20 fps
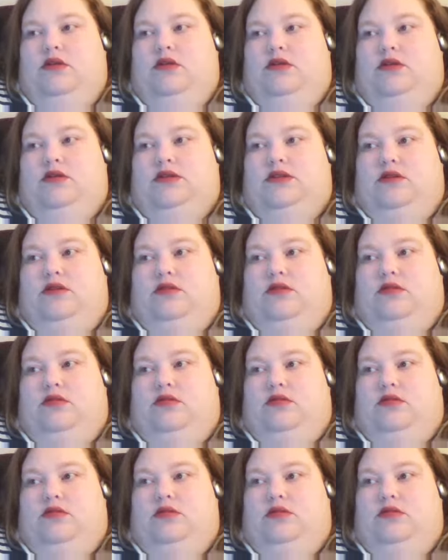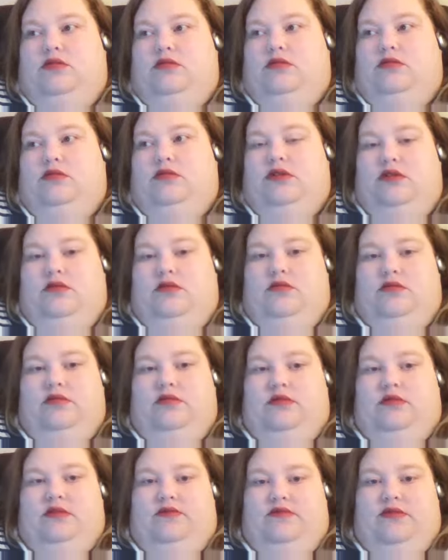So, you know, in
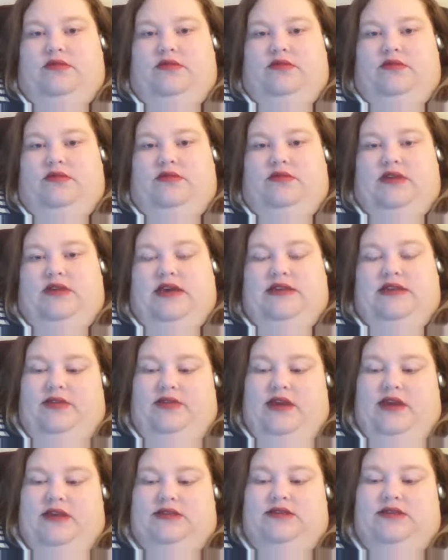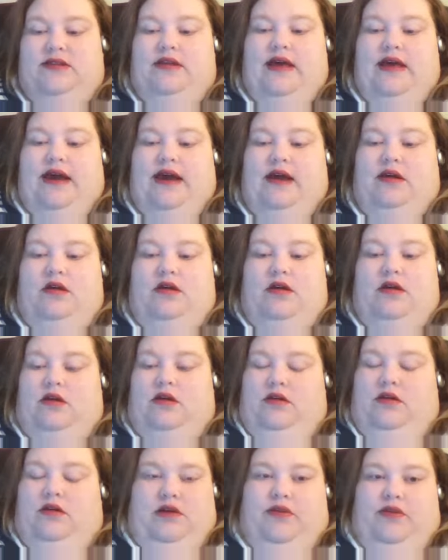case anybody thinks of that,
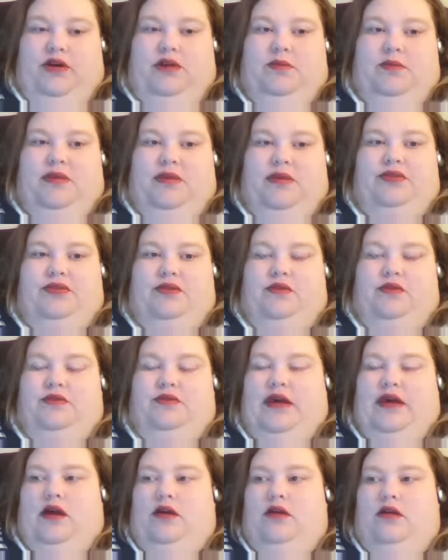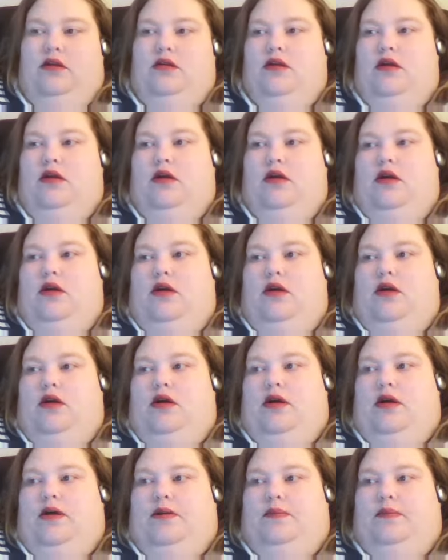I've already been through that.
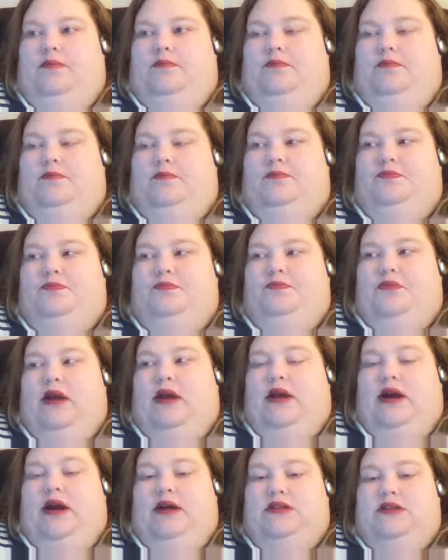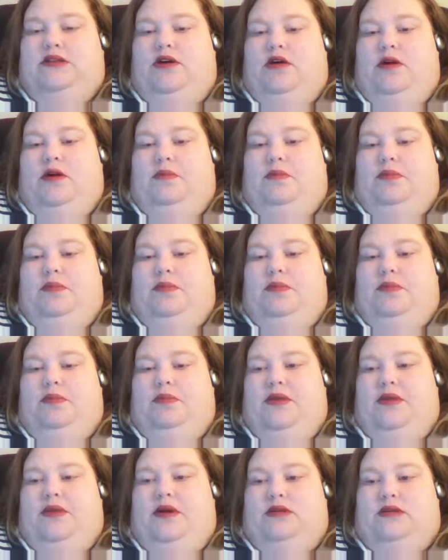Um, I got to go up there
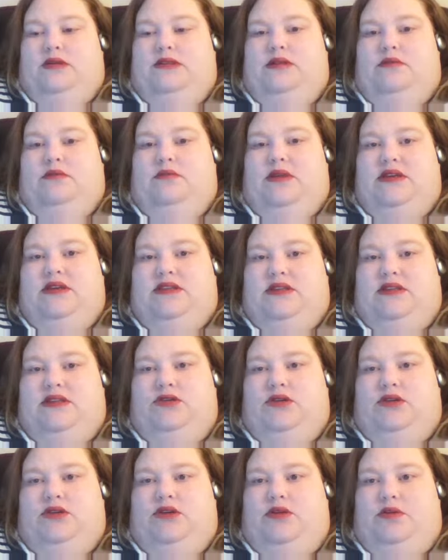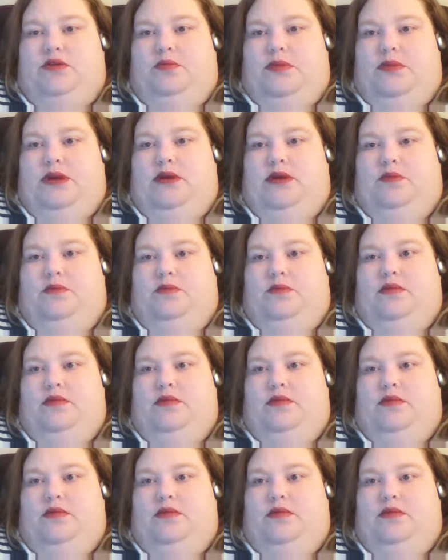once. My sister took me.